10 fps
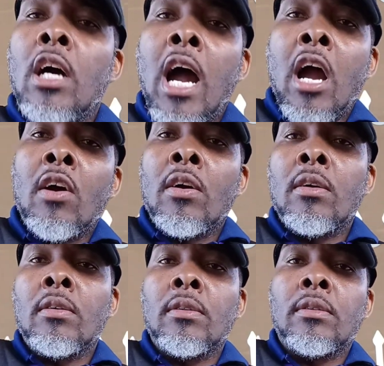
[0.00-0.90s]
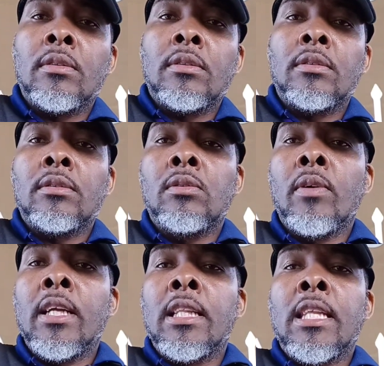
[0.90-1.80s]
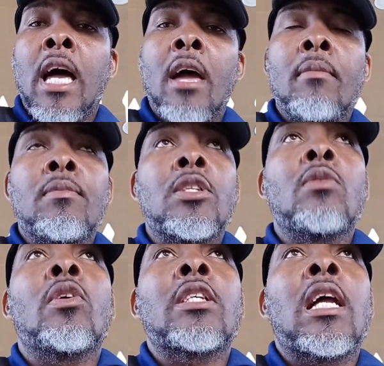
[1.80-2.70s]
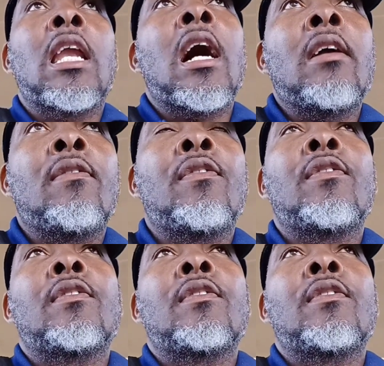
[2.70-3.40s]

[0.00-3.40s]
her when time she was alive.